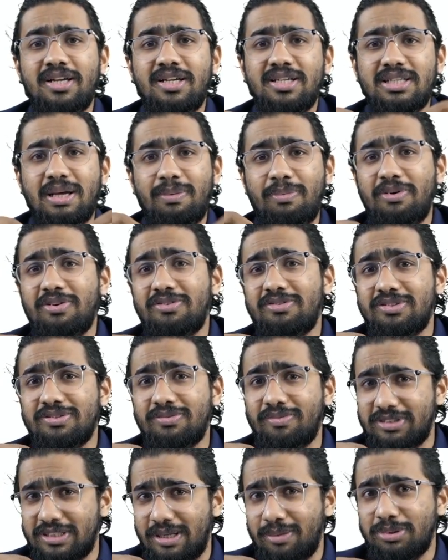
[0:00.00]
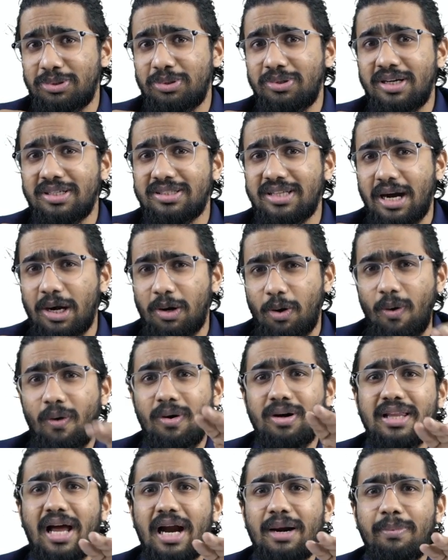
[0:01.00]
Some students are
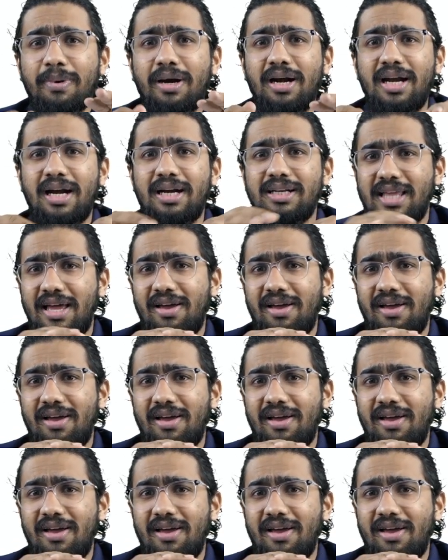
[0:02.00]
not that brilliant.